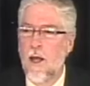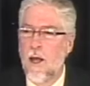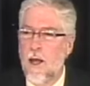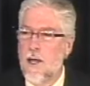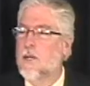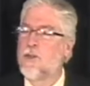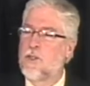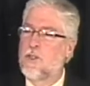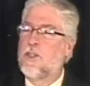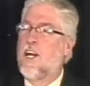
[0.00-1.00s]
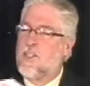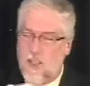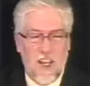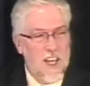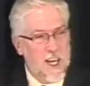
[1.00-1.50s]
He didn't
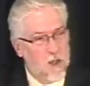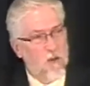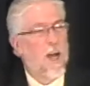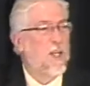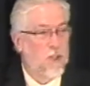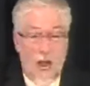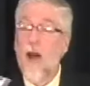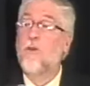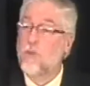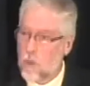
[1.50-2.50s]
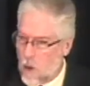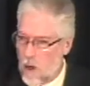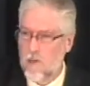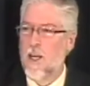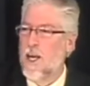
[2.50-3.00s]
send the Israelites out through all
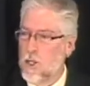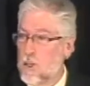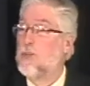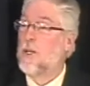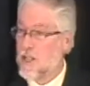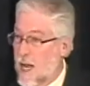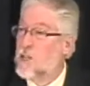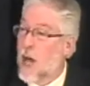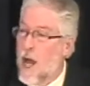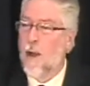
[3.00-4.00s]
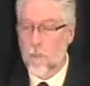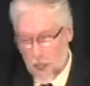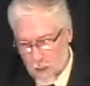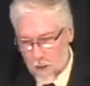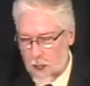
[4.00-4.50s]
of the nations at that time.
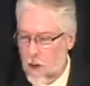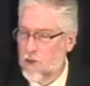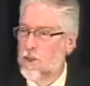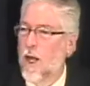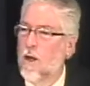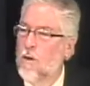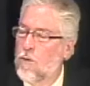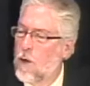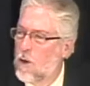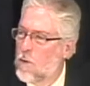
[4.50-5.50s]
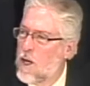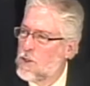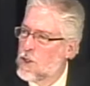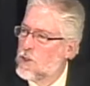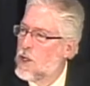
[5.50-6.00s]
Later they are scattered for other
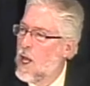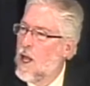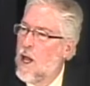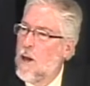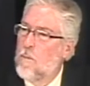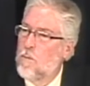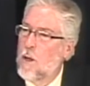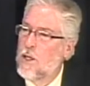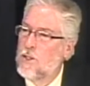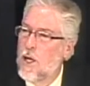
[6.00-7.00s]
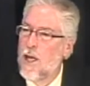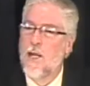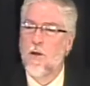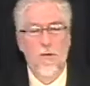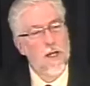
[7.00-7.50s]
reasons. But he
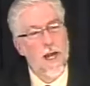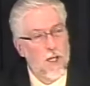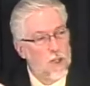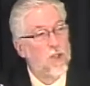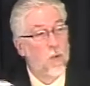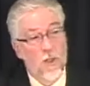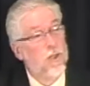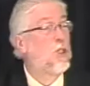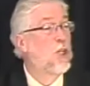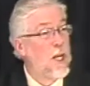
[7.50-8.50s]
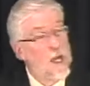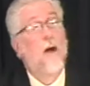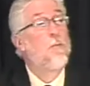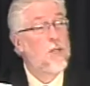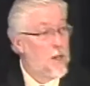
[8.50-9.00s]
knew the nations would essentially
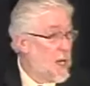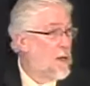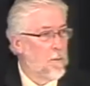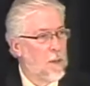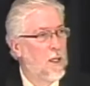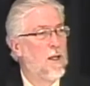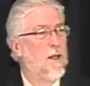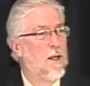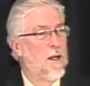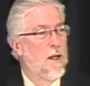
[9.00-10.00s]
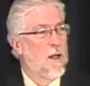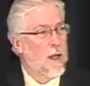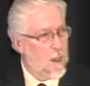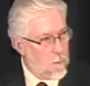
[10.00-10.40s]
come to them, and